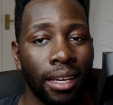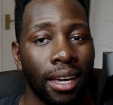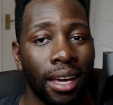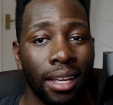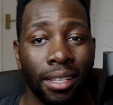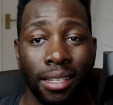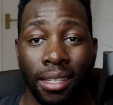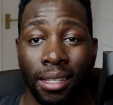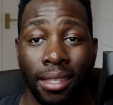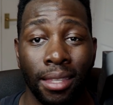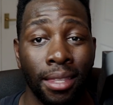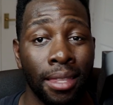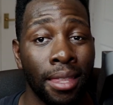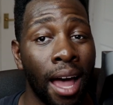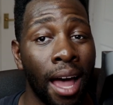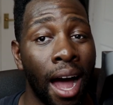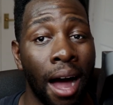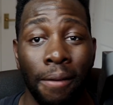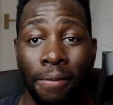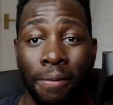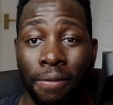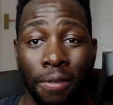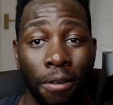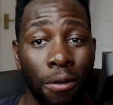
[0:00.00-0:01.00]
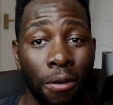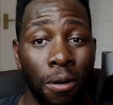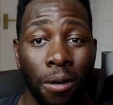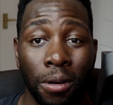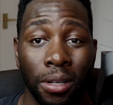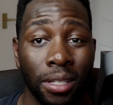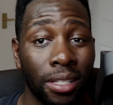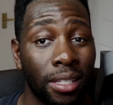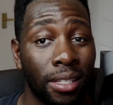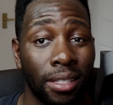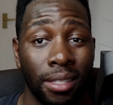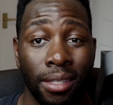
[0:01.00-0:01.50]
It's not
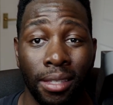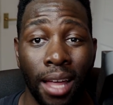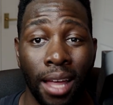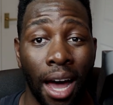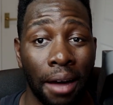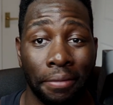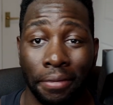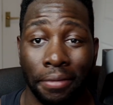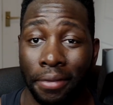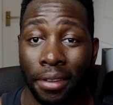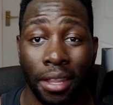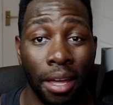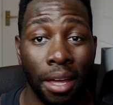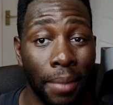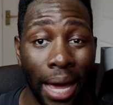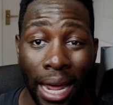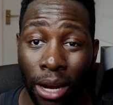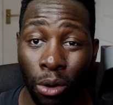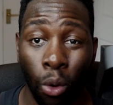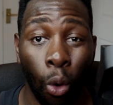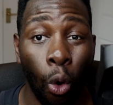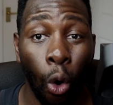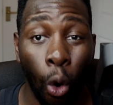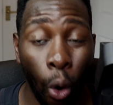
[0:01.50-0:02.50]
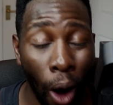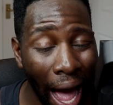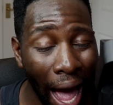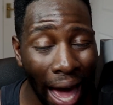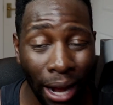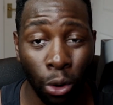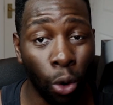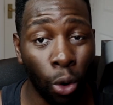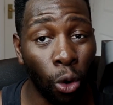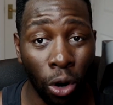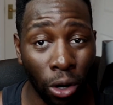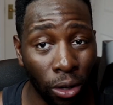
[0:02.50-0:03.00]
for them at
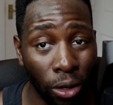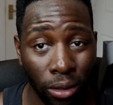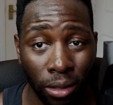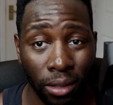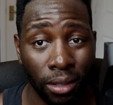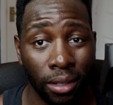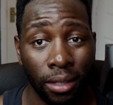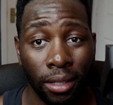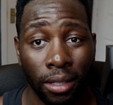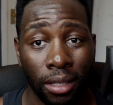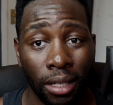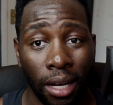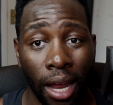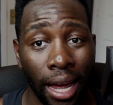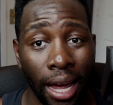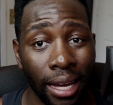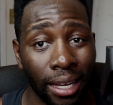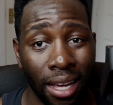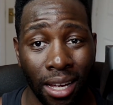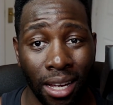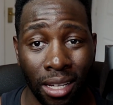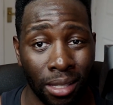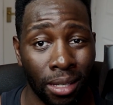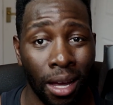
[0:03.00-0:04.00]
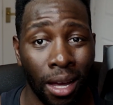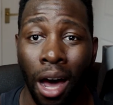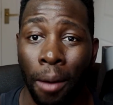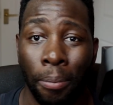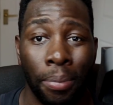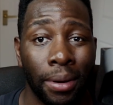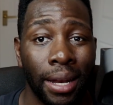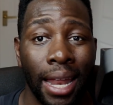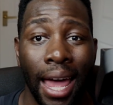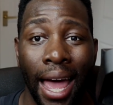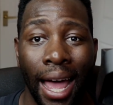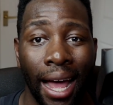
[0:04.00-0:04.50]
all. Like, on
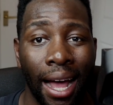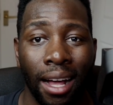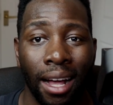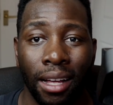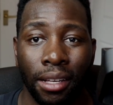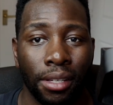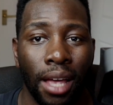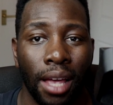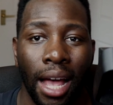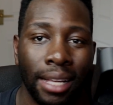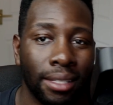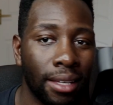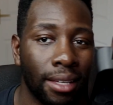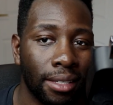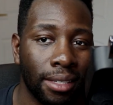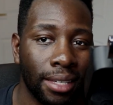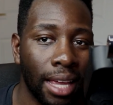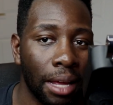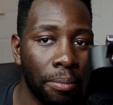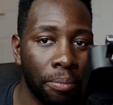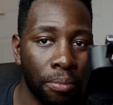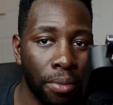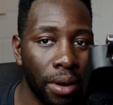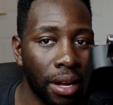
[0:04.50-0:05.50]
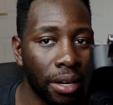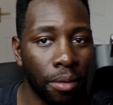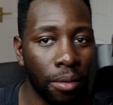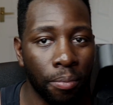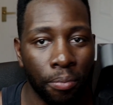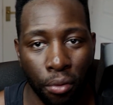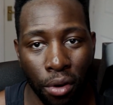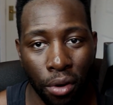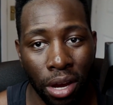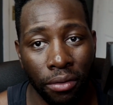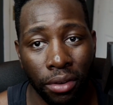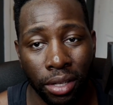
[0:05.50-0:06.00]
top of that, as I said
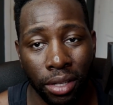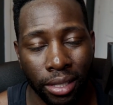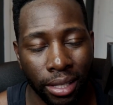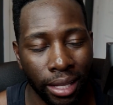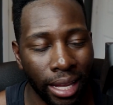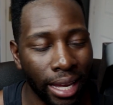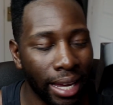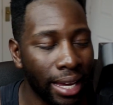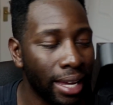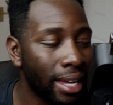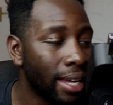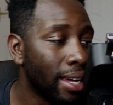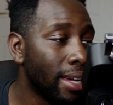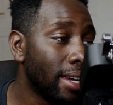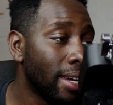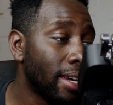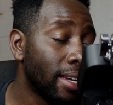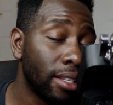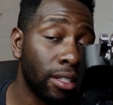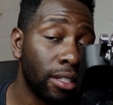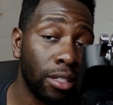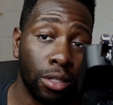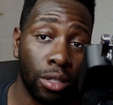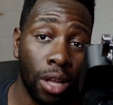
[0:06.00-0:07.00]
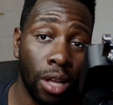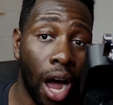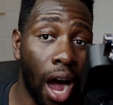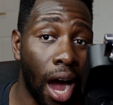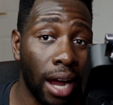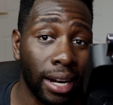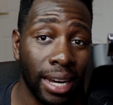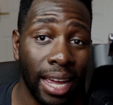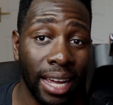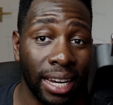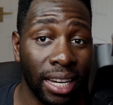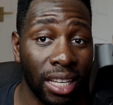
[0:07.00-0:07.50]
previously,
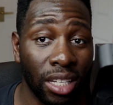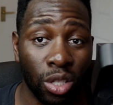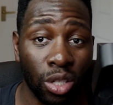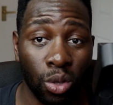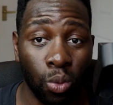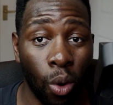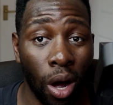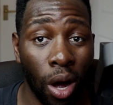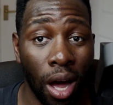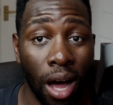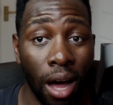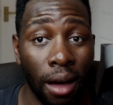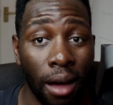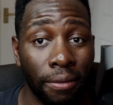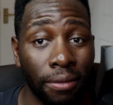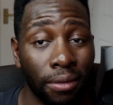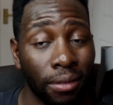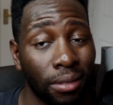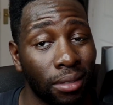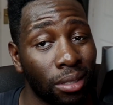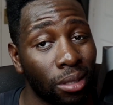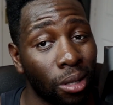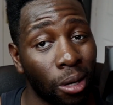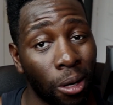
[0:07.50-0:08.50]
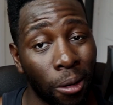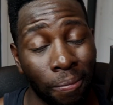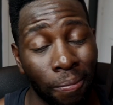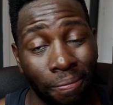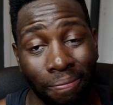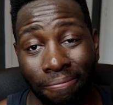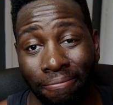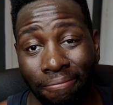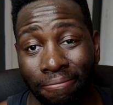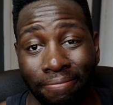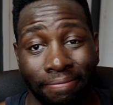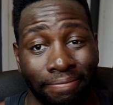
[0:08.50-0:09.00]
hardly any swerve. So
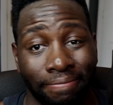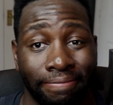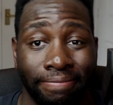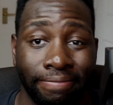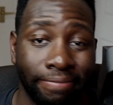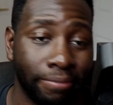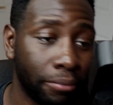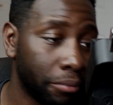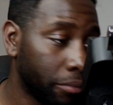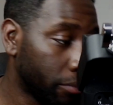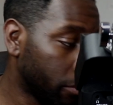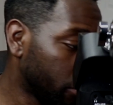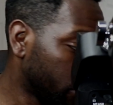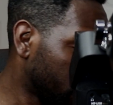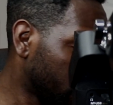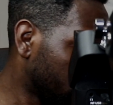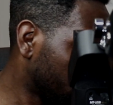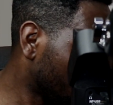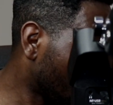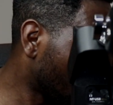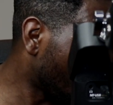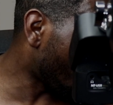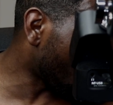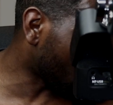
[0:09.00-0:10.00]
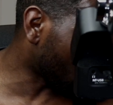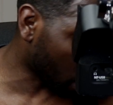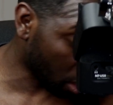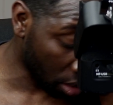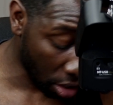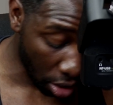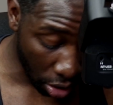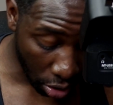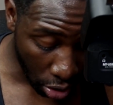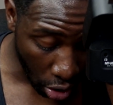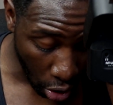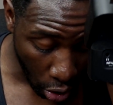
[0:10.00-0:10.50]
what
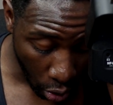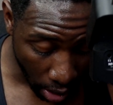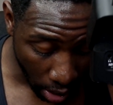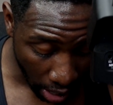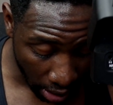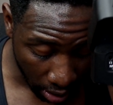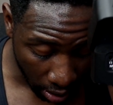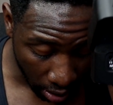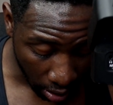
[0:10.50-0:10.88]
can you do?